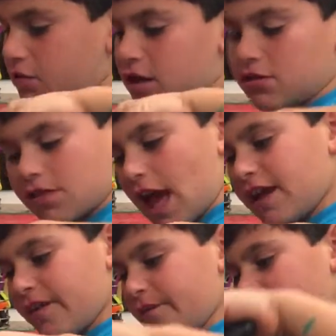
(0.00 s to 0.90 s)
you can use
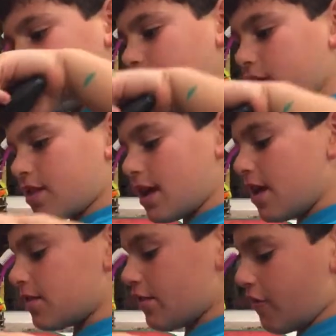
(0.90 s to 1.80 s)
any veggies
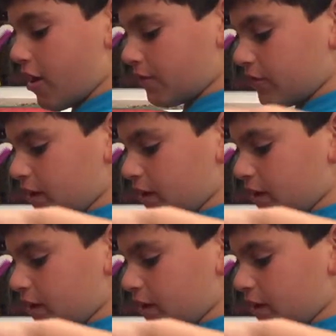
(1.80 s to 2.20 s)
you have